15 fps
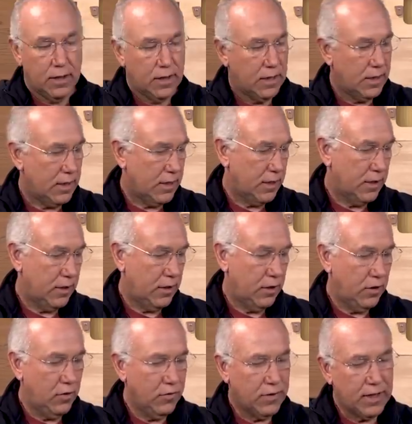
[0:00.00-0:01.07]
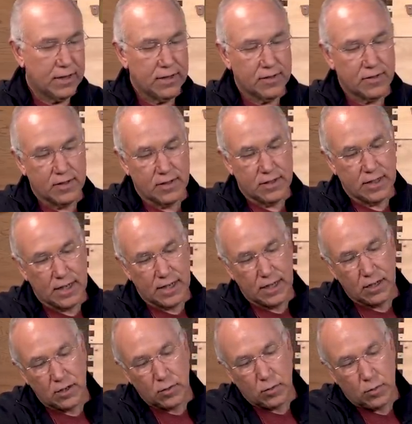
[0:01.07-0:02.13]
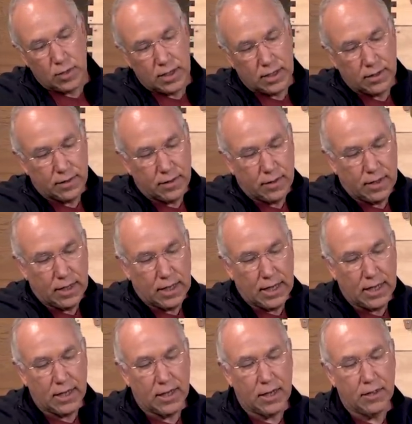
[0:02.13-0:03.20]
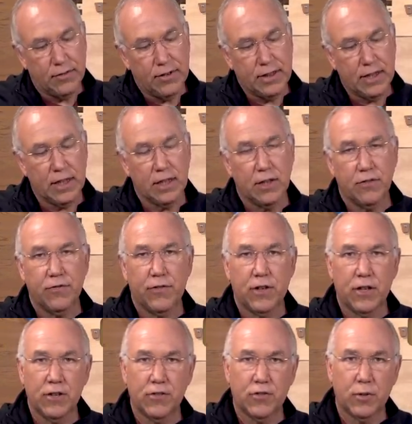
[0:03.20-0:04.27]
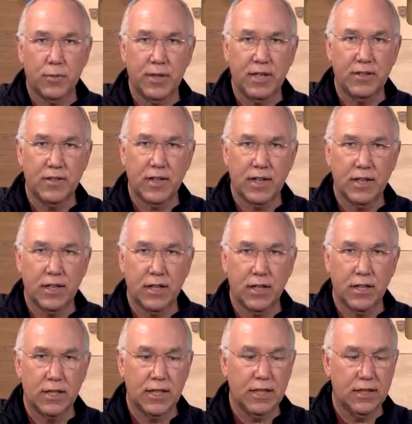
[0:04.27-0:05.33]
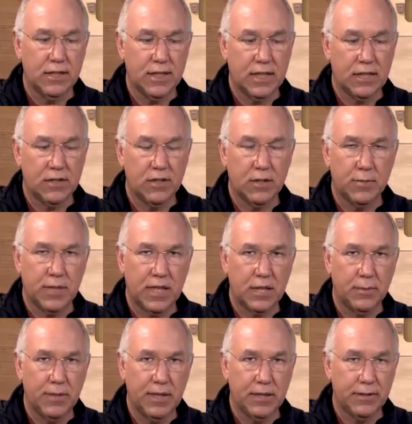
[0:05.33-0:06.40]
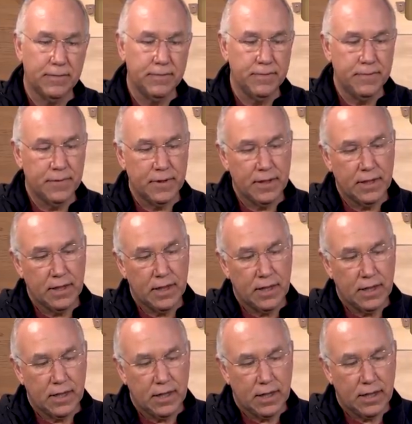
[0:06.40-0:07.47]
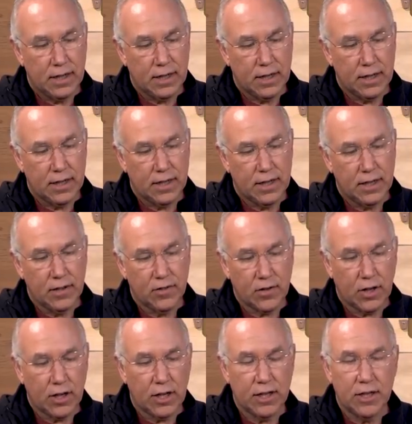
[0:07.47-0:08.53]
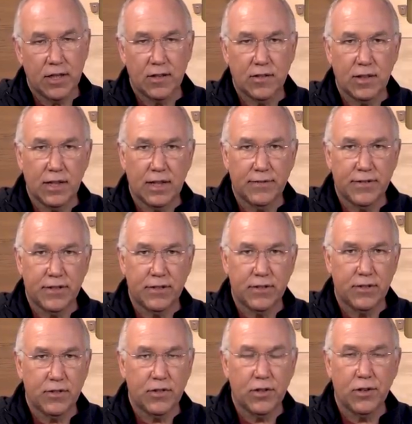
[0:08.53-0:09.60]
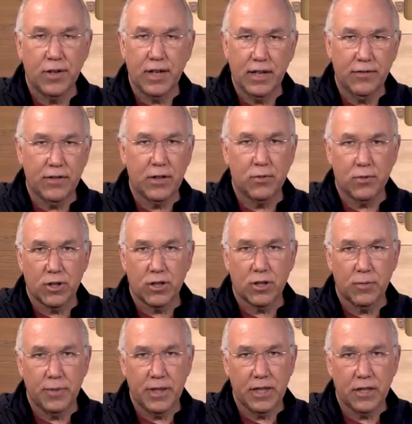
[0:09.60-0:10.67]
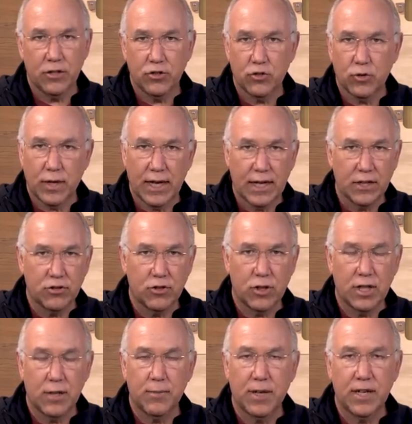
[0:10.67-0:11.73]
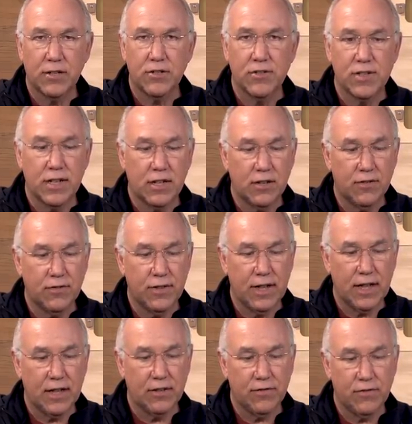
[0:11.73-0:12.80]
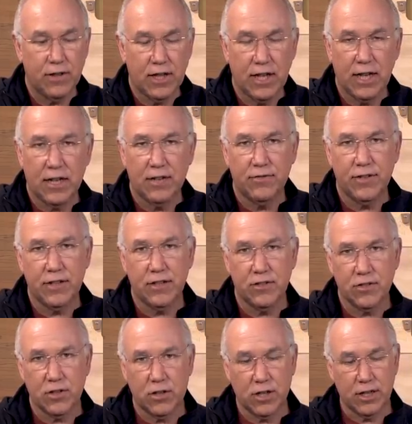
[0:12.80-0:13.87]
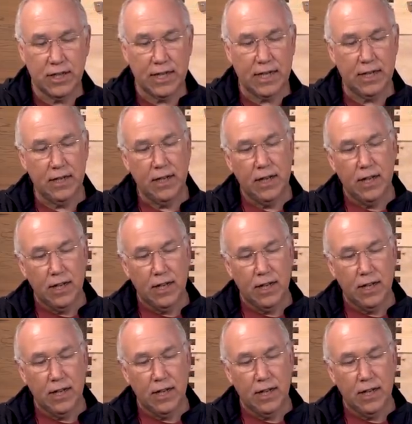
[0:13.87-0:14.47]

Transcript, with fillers: Uh, you've got this entire width and everything that falls from inside the colony down to the bottom here uh, is on this level. So even a worker bee can drag a drone out by herself and fly off and discard that.